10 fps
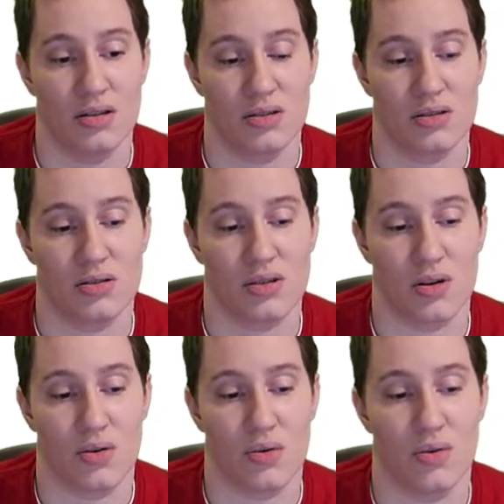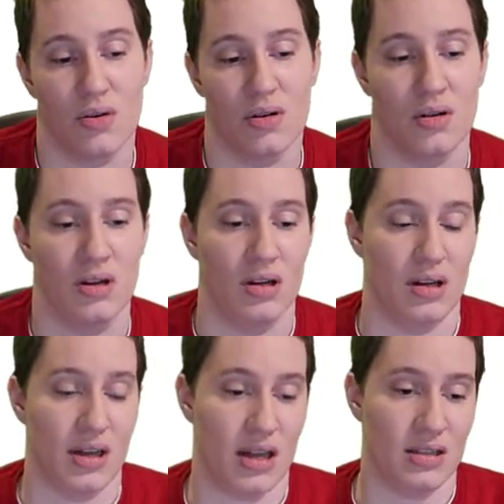So
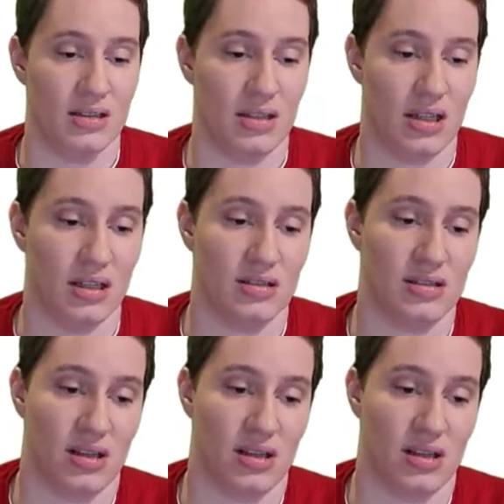18